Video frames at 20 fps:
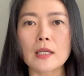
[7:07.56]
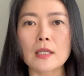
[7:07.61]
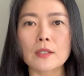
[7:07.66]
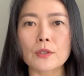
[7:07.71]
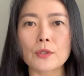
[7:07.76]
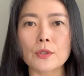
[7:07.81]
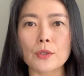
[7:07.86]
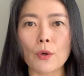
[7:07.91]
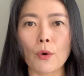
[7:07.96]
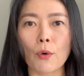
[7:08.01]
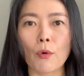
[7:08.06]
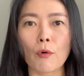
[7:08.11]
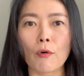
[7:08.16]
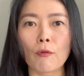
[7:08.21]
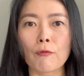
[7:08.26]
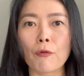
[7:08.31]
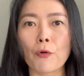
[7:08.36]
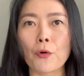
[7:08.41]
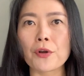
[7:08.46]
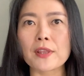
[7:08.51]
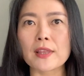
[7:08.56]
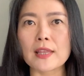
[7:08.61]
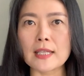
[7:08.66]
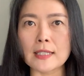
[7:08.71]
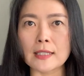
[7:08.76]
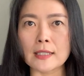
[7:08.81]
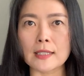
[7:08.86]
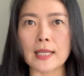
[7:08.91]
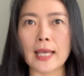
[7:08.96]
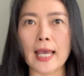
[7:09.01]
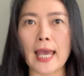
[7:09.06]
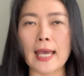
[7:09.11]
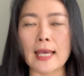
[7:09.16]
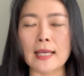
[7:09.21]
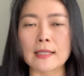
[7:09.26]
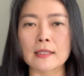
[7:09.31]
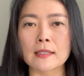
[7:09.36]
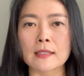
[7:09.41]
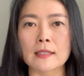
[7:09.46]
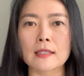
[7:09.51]
So for this
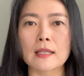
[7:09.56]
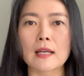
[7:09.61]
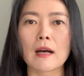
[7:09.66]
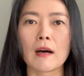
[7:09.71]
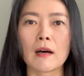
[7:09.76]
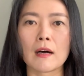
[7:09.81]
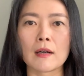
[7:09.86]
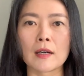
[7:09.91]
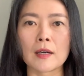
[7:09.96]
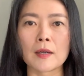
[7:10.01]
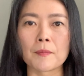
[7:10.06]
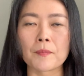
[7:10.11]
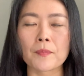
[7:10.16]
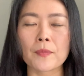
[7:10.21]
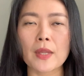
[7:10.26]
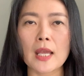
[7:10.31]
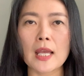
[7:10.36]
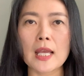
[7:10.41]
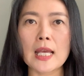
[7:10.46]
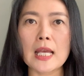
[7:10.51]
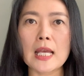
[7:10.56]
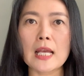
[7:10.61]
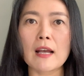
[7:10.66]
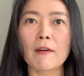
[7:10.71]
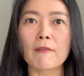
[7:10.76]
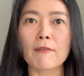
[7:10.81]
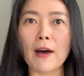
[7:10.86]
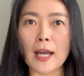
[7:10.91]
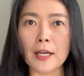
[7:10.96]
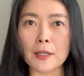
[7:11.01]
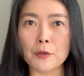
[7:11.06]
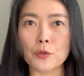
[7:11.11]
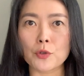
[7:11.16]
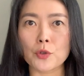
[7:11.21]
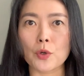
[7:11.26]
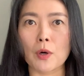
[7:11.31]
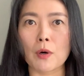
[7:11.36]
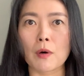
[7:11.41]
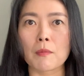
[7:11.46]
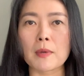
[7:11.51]
case,
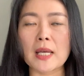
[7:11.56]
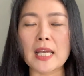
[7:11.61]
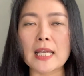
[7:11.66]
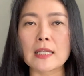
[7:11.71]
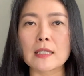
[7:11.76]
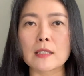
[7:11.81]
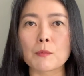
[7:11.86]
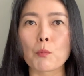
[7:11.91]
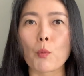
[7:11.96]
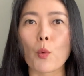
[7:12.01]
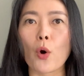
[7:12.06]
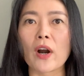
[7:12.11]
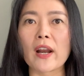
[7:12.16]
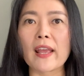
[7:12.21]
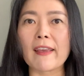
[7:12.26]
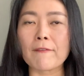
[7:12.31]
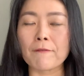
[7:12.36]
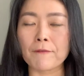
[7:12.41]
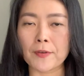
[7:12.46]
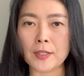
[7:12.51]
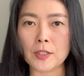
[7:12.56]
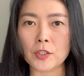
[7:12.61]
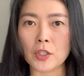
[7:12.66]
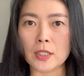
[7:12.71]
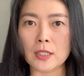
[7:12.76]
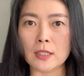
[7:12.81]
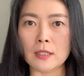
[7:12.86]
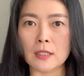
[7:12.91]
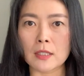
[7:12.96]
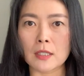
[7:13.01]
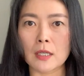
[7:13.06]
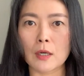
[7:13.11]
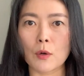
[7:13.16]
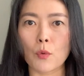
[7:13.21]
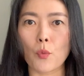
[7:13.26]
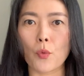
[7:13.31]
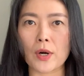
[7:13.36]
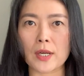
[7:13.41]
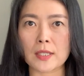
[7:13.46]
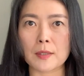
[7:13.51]
phytosome is more efficient,
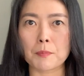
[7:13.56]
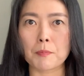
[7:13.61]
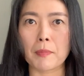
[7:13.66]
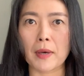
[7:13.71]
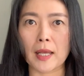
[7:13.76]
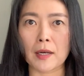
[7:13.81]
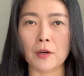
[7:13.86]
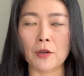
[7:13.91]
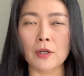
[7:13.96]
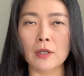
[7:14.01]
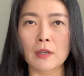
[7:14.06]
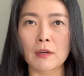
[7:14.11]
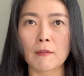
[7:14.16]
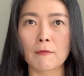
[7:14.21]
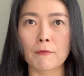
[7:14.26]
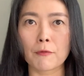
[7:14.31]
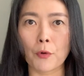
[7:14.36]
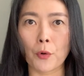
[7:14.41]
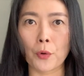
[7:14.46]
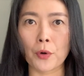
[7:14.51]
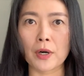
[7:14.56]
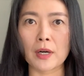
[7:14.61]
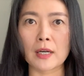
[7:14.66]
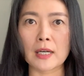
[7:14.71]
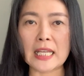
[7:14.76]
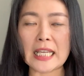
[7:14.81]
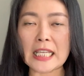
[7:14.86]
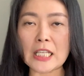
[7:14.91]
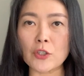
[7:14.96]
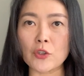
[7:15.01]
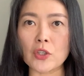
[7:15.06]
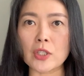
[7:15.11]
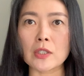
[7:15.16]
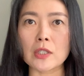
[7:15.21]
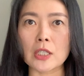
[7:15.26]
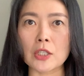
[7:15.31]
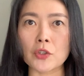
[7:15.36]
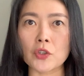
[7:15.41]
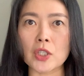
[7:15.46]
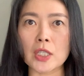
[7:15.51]
works better for
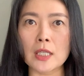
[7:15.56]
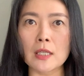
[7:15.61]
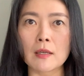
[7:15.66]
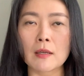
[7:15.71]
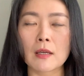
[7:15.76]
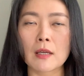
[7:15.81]
EGCG,